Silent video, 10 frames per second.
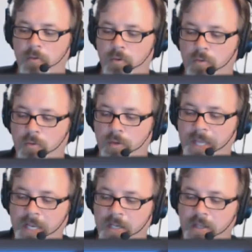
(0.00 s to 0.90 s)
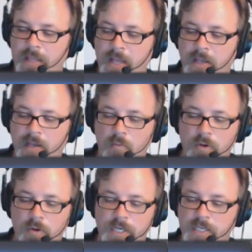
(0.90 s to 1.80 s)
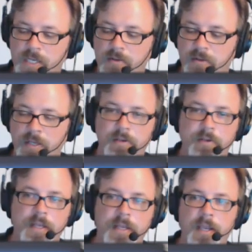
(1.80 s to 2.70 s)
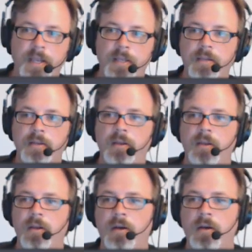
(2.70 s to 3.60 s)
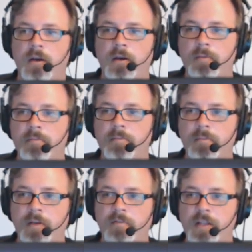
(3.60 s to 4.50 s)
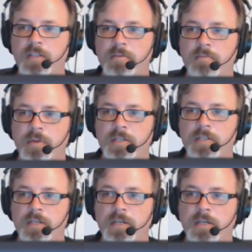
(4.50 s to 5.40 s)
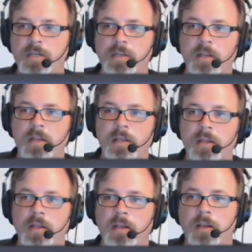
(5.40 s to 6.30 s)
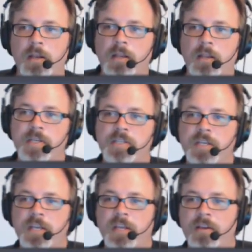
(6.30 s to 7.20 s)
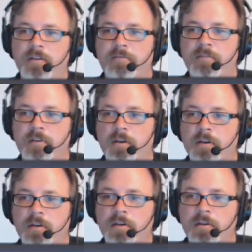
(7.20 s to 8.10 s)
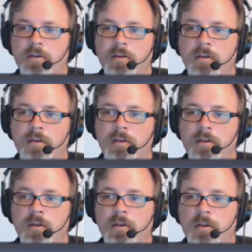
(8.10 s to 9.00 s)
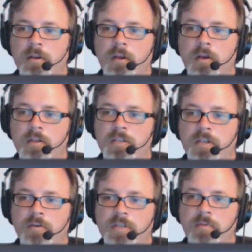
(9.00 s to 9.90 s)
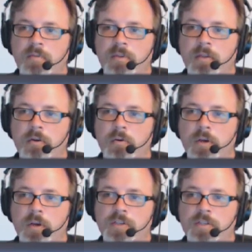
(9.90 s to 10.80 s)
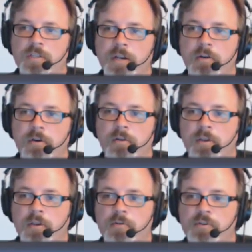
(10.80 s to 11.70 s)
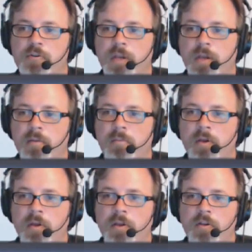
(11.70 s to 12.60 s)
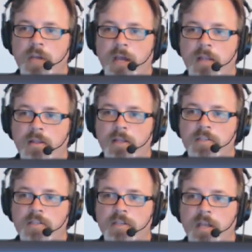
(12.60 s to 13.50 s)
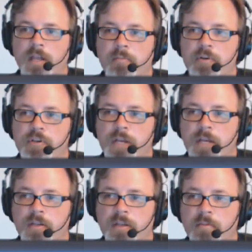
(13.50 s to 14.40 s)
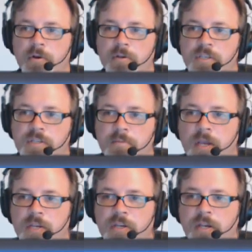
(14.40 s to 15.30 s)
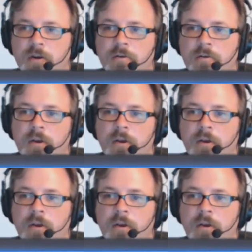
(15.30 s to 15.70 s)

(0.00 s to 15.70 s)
We'll get into that in more detail in dedicated um, events, but uh, let me see if uh, see some of the other questions here on the UStream chat list. Again, appreciate uh, the participation here.